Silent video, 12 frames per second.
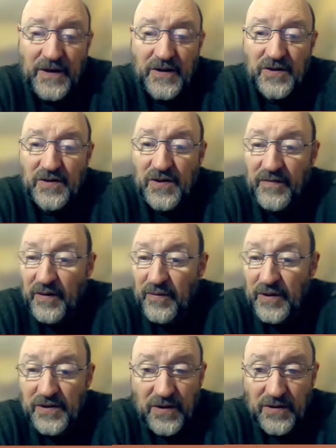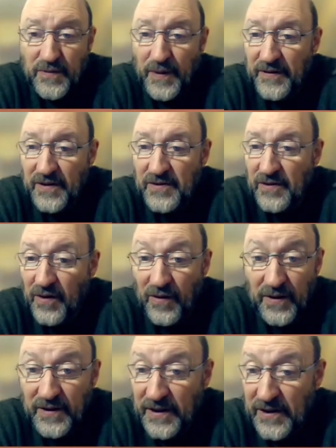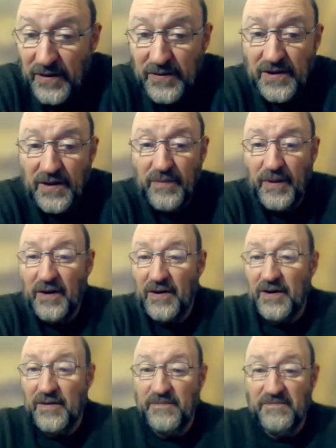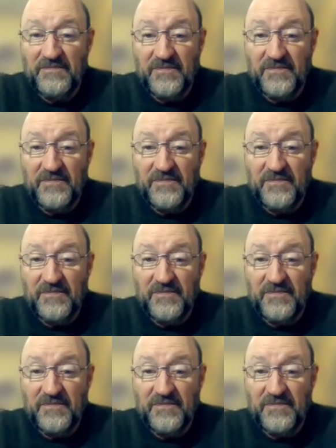So survey research methods are currently used in America